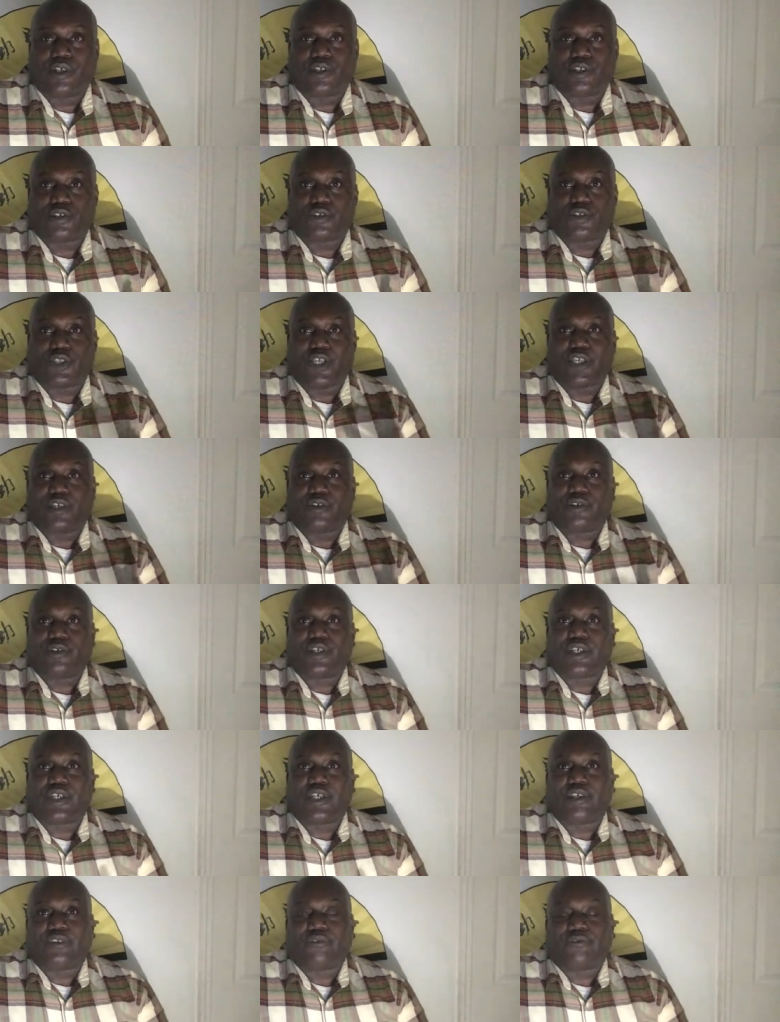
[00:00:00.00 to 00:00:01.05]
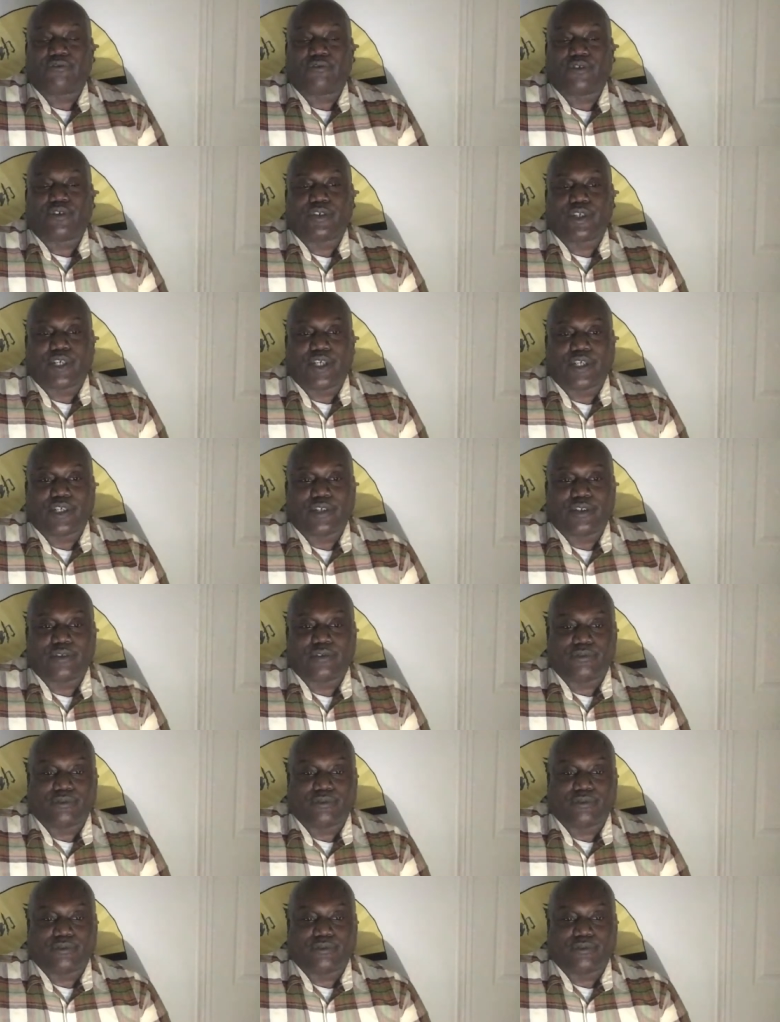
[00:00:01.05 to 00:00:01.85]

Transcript: So thank you again for that.